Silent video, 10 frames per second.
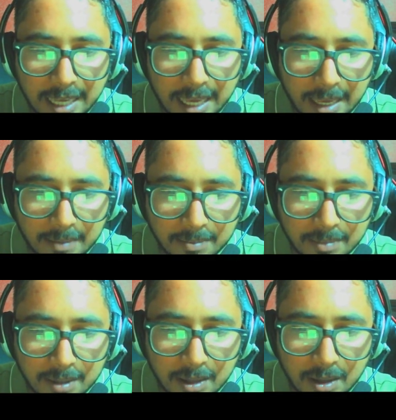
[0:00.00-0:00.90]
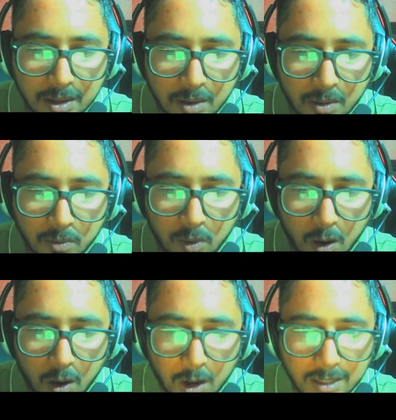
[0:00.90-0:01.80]
game
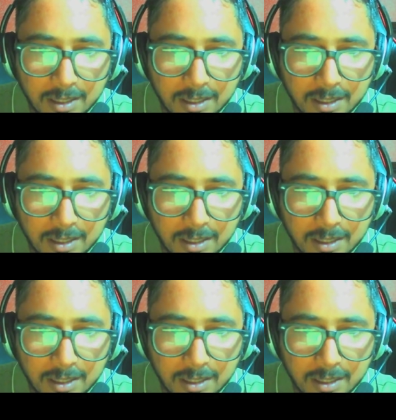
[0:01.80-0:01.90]
was